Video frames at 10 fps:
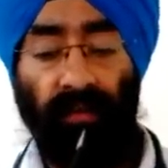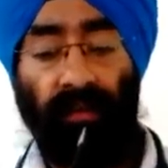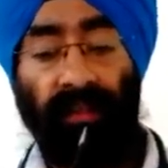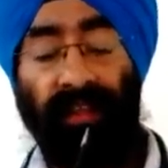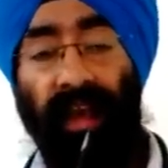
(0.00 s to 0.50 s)

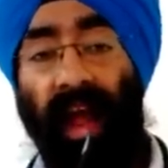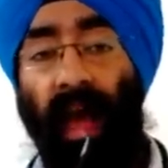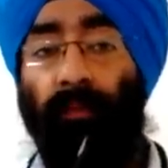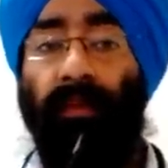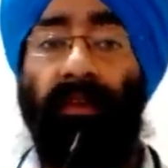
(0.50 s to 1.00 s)
This can
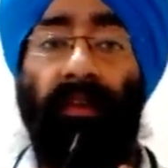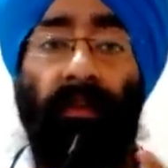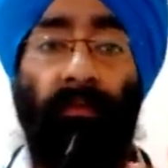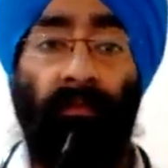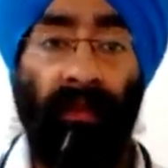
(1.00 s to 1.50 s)
happen
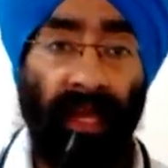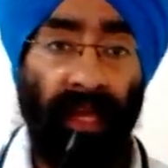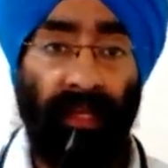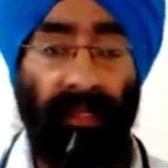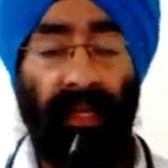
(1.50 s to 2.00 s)
in
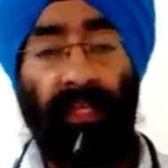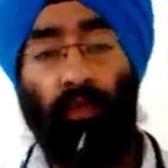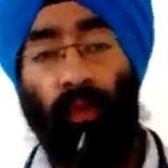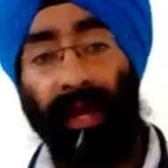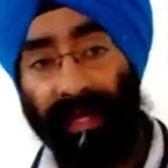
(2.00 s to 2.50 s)
males as
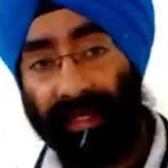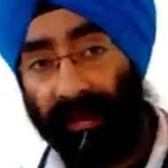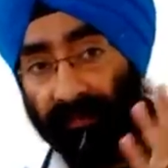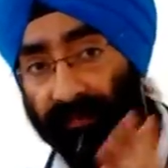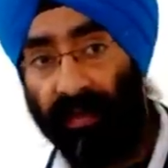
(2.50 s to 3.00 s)
well as
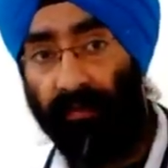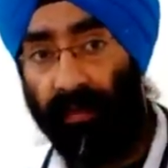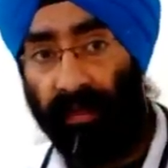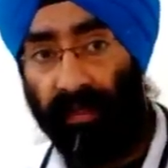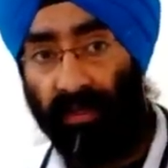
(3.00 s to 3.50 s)
in
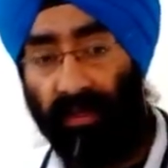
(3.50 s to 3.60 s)
females.